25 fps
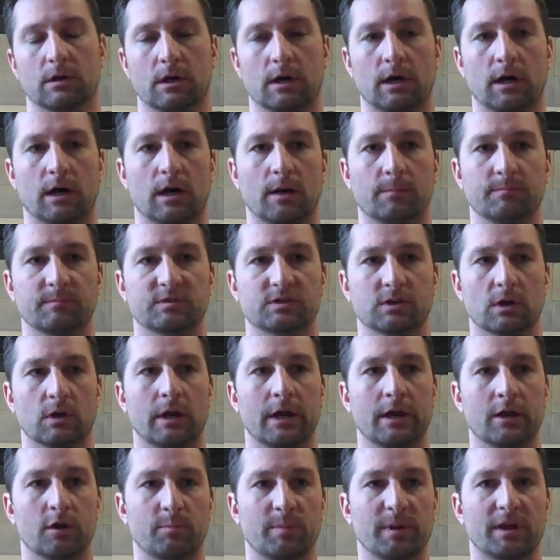Um, so
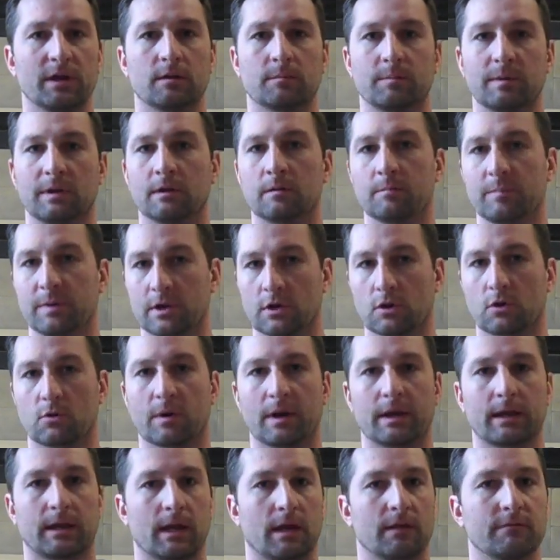it'll be, it'll be, it'll be a
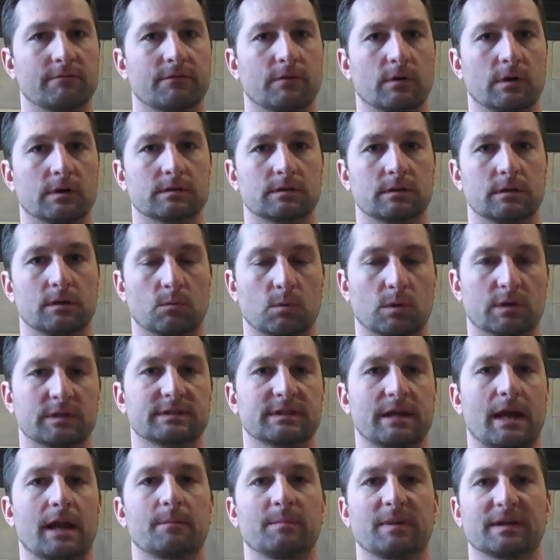great game for us. You know, we're
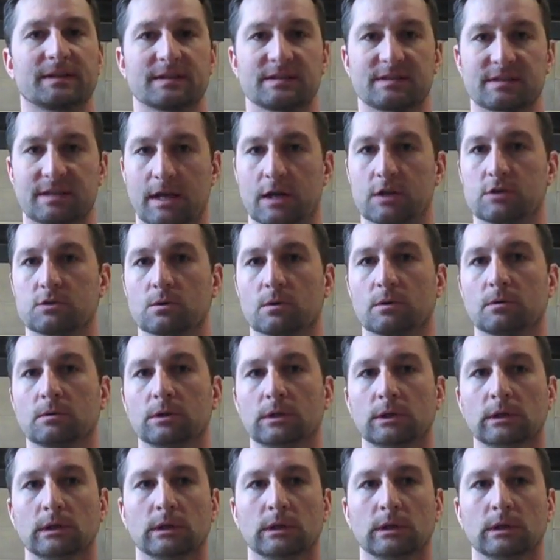excited about the schedule.